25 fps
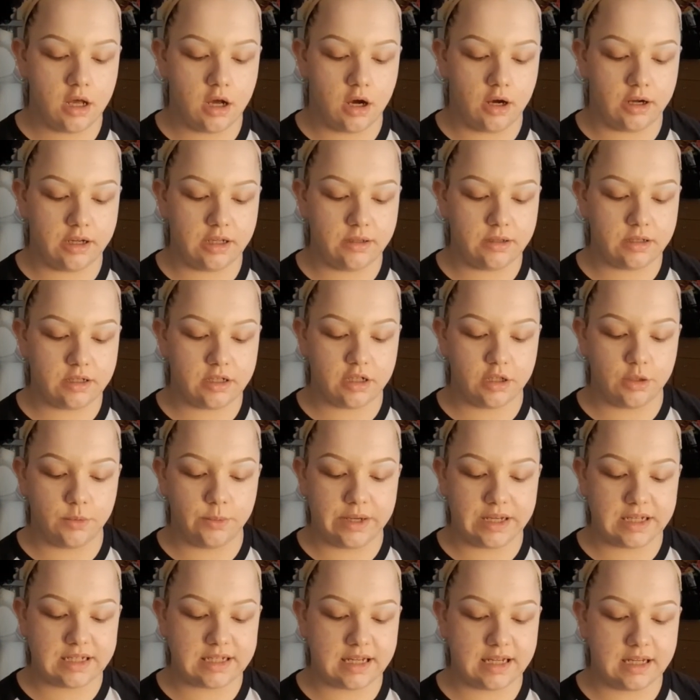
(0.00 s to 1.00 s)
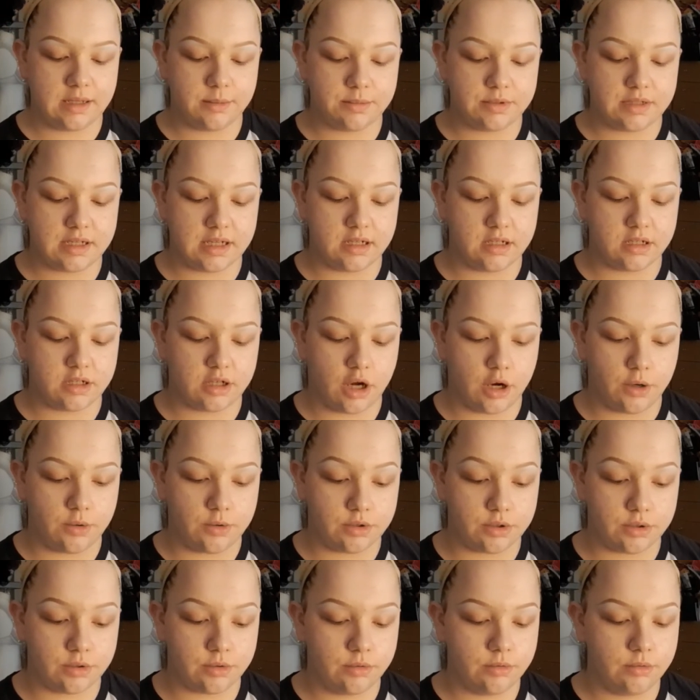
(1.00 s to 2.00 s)
I use 2 wig tapes in
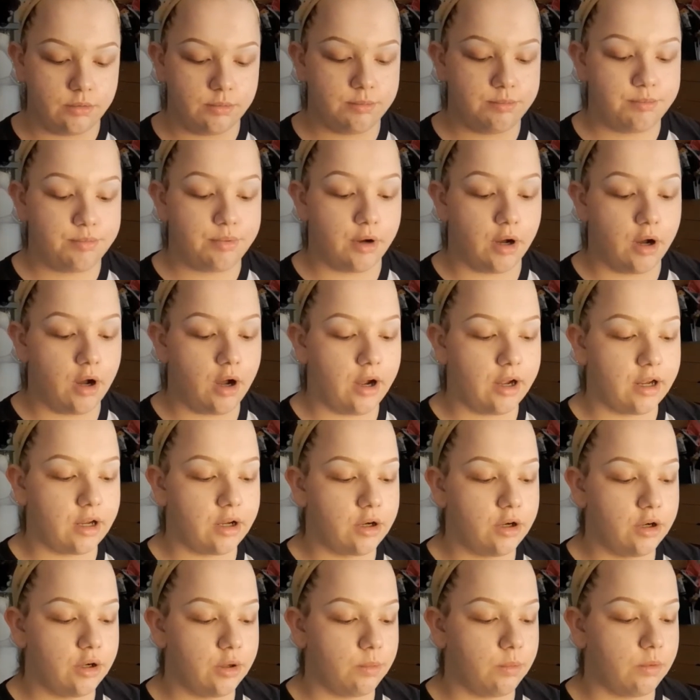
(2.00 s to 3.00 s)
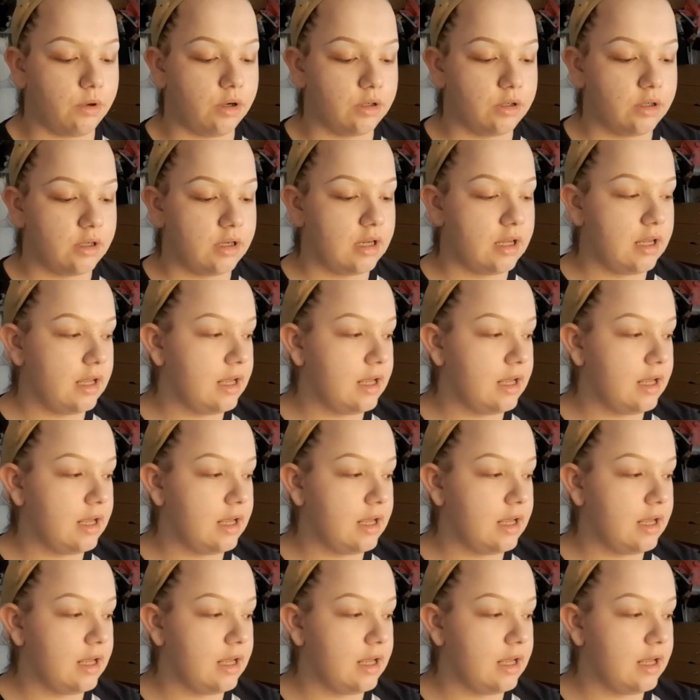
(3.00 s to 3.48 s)
total, but I cut one